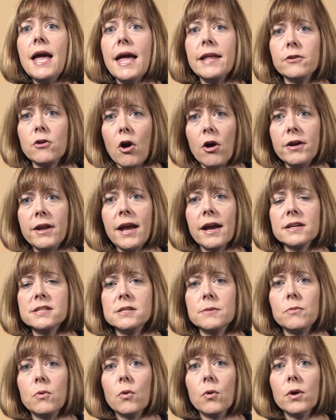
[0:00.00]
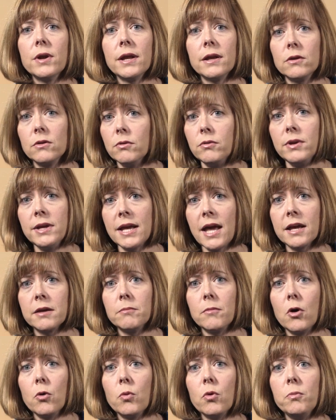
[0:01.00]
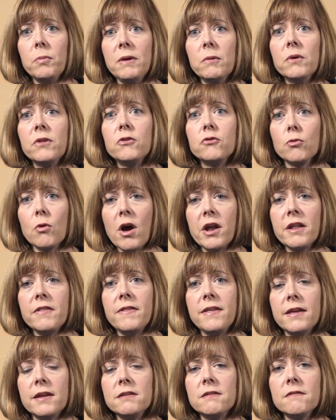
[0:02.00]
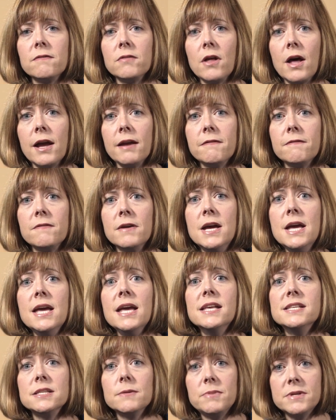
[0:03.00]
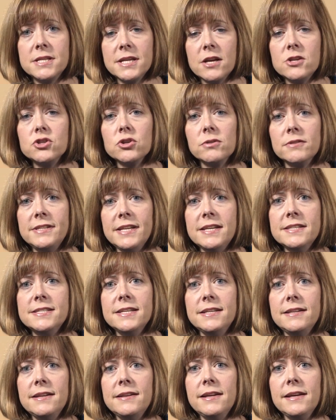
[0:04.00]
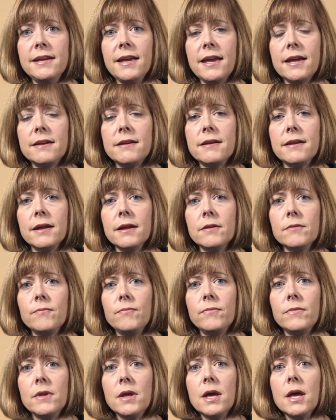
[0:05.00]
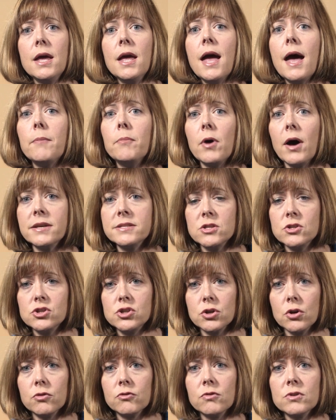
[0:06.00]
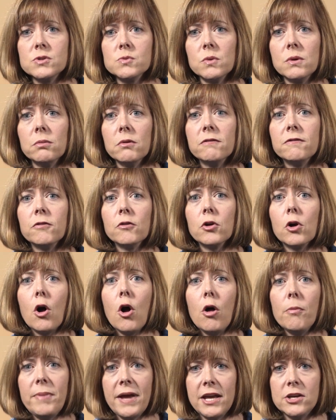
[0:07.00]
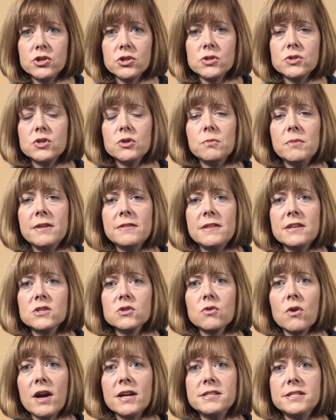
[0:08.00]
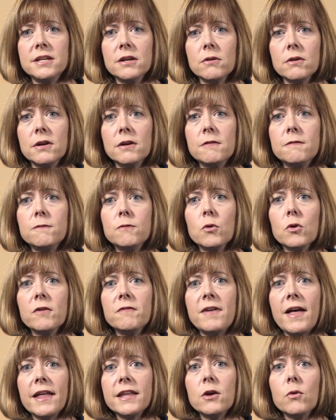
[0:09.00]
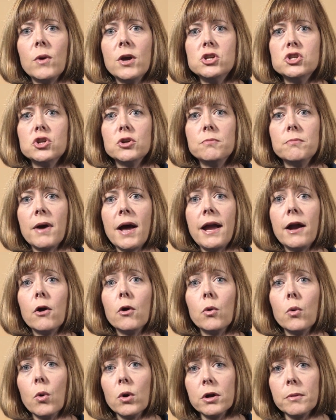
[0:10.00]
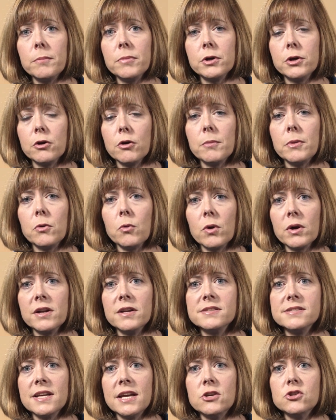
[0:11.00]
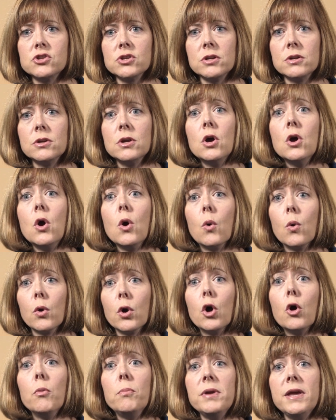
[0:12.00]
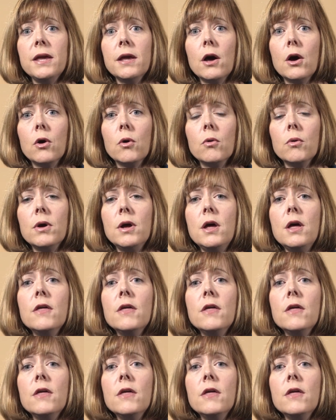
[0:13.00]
and cardiac support, including ECMO, will be withdrawn at the end of life is a potential DCDD candidate. At Boston Children's, we refer all patients who meet these criteria for evaluation by our Organ Procurement Organization, or OPO,